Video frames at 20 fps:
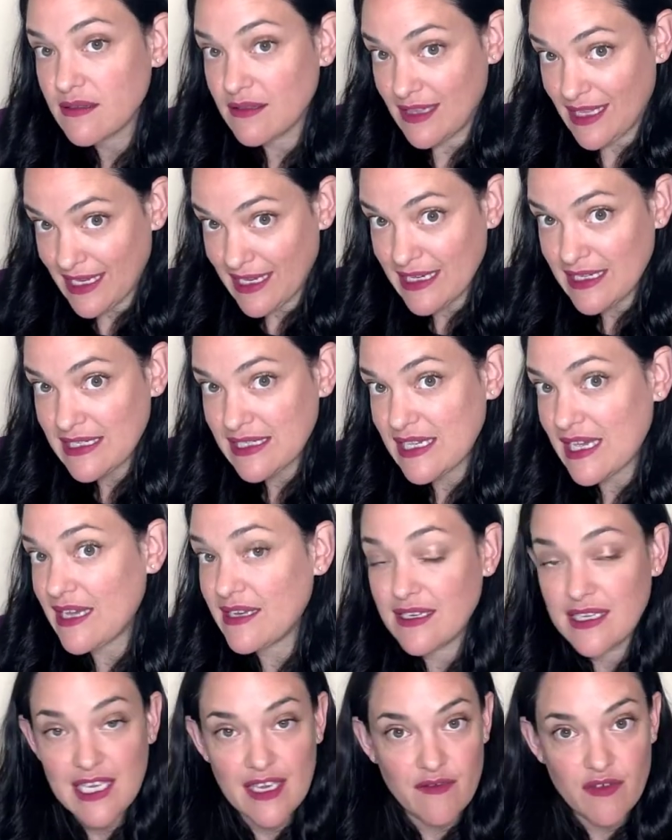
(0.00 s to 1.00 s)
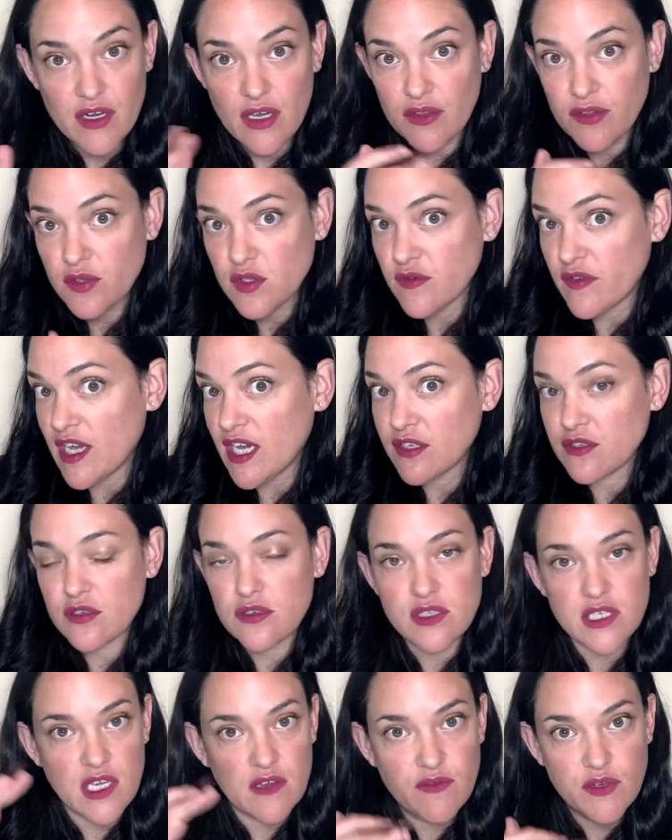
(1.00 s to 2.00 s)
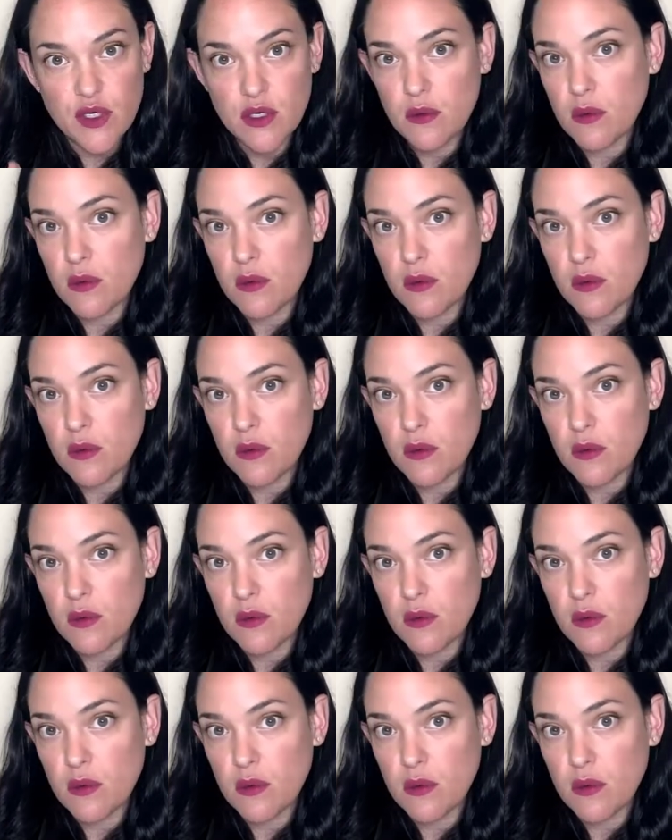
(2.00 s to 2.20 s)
like I said, given all those factors, given your